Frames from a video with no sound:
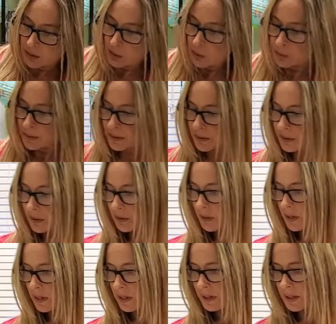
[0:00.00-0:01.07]
Oops,
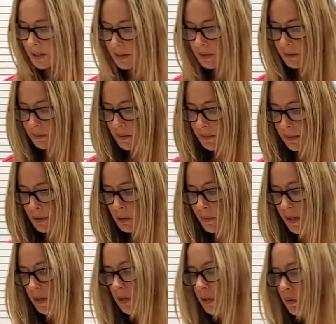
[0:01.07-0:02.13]
I think that's maybe too
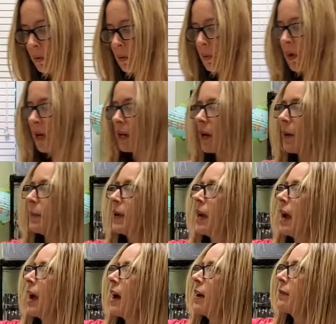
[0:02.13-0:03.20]
much. So a cup and a
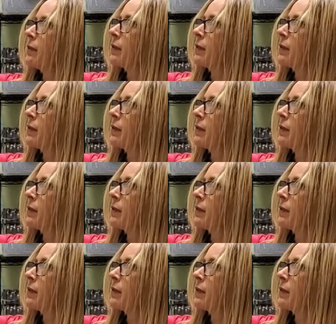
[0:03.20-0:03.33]
half.